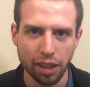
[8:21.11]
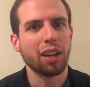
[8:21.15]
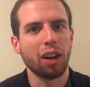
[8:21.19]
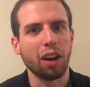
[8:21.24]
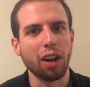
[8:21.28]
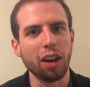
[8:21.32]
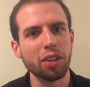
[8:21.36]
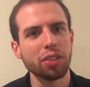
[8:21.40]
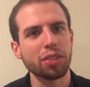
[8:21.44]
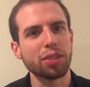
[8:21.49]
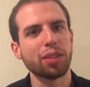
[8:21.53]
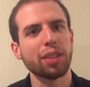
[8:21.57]

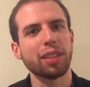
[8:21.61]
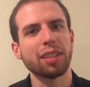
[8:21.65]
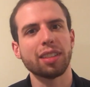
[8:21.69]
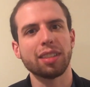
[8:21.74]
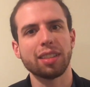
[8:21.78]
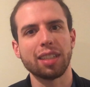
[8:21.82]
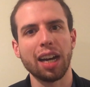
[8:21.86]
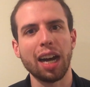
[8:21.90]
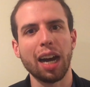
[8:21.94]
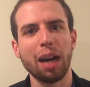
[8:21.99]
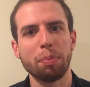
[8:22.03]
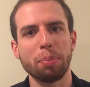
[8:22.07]
Also at the
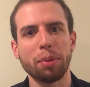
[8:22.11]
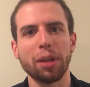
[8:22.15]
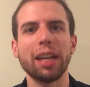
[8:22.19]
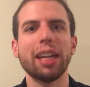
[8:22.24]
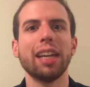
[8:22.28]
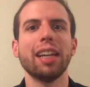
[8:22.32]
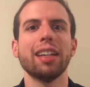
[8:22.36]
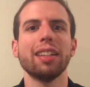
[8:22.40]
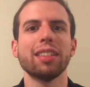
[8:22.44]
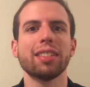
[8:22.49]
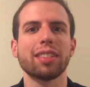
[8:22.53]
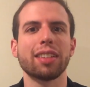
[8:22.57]
top
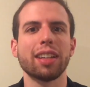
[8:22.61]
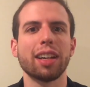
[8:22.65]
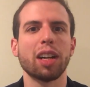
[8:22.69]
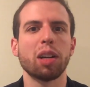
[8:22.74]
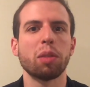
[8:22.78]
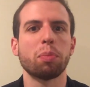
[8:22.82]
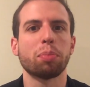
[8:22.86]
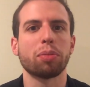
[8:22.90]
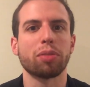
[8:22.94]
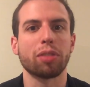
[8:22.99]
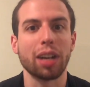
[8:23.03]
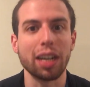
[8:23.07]
is their
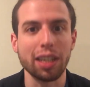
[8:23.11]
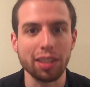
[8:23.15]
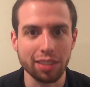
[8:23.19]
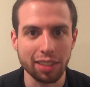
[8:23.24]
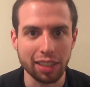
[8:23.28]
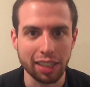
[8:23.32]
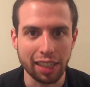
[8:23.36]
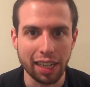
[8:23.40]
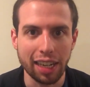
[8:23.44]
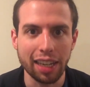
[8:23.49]
pricing.